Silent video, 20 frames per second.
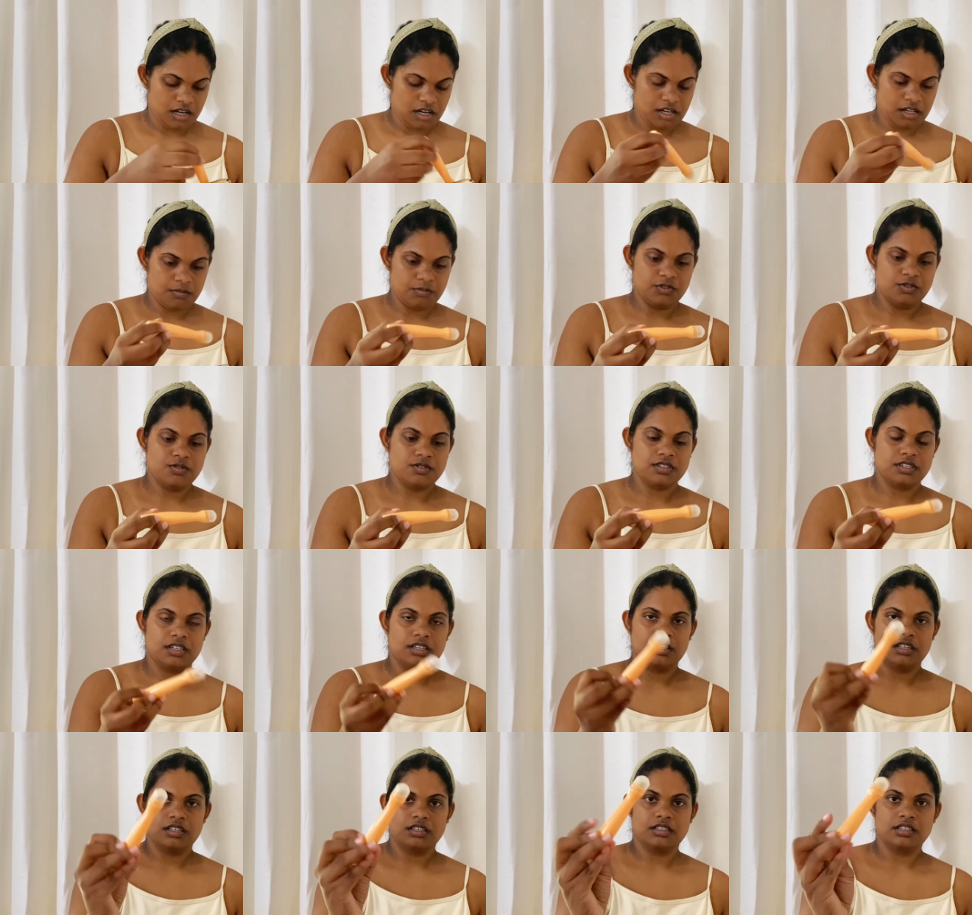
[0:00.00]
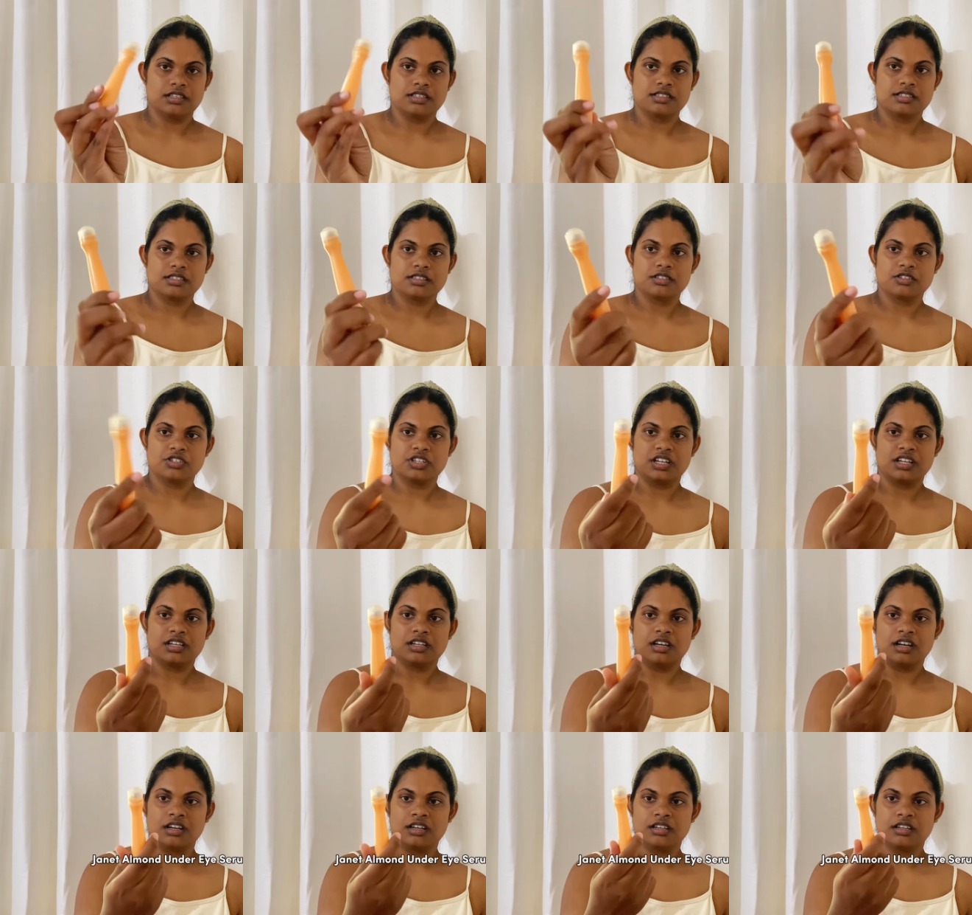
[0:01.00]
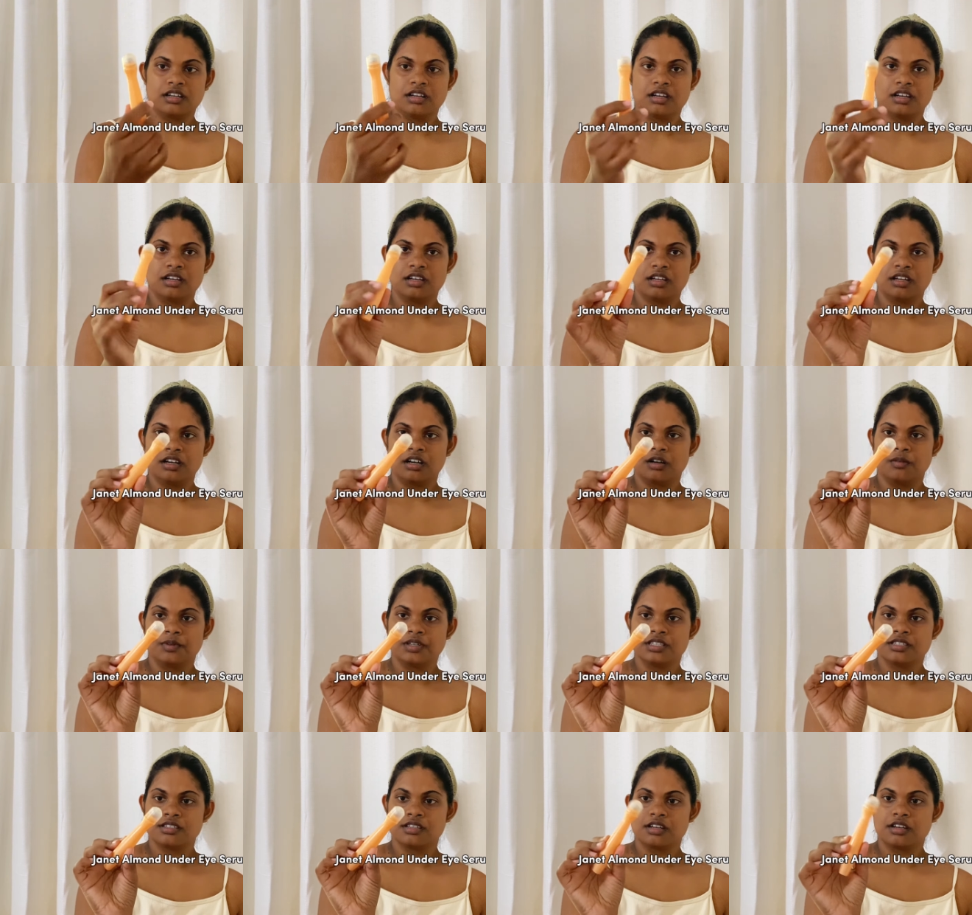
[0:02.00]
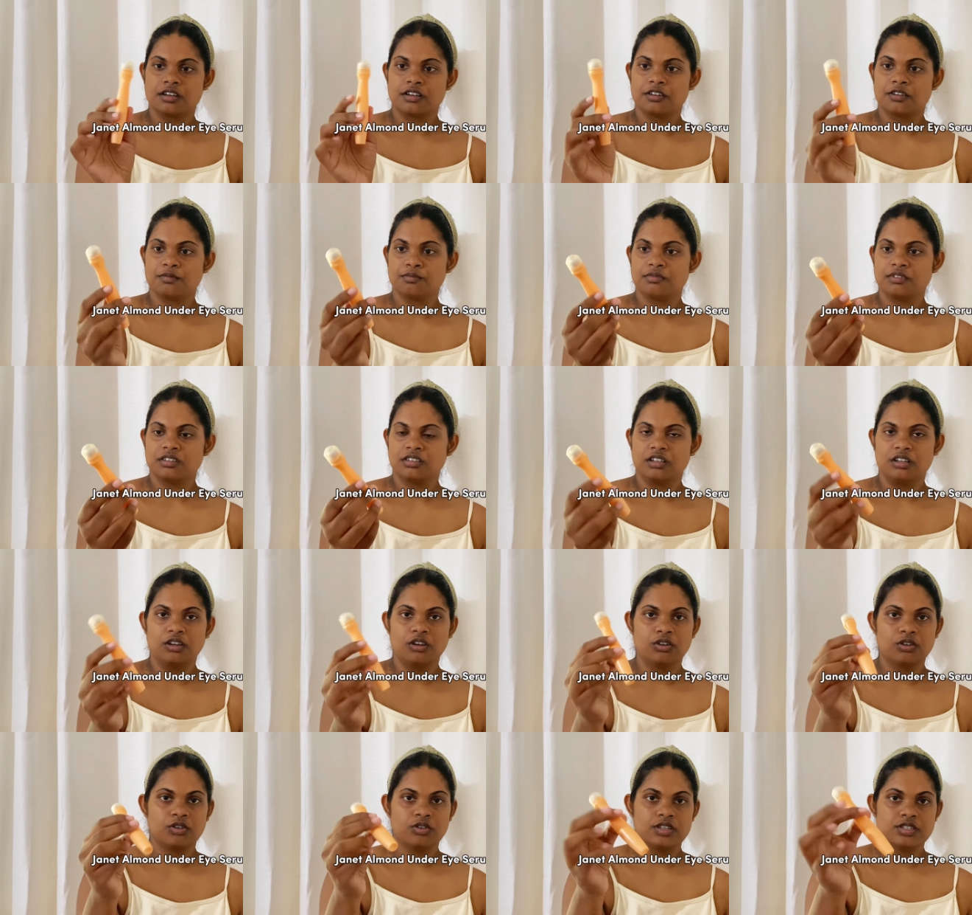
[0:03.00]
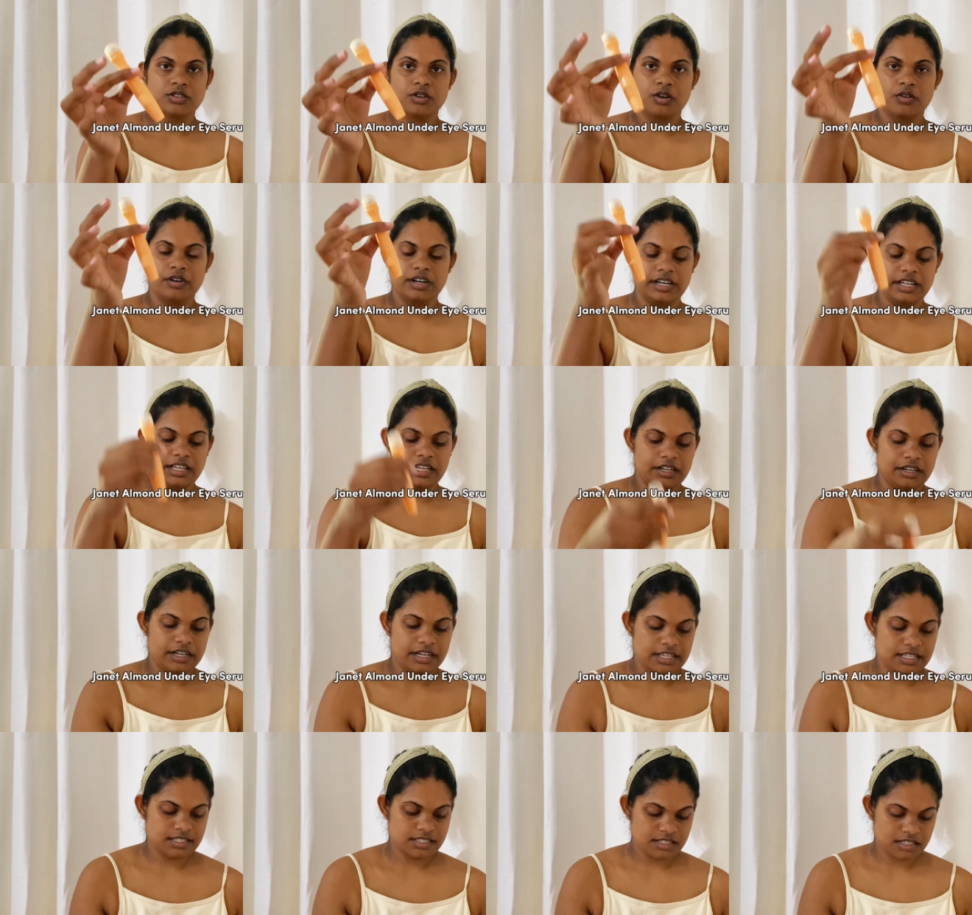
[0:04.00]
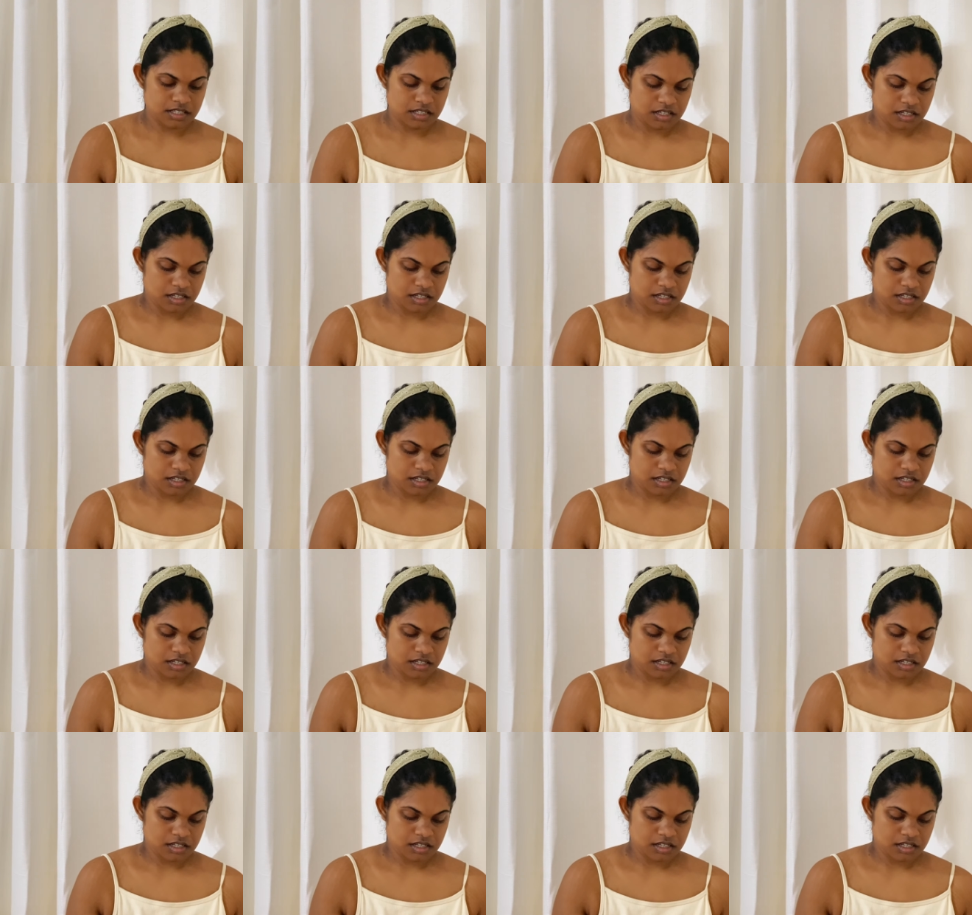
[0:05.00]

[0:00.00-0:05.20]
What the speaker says: I'm using this Janet Under Eye Almond Serum. The logo is already erased.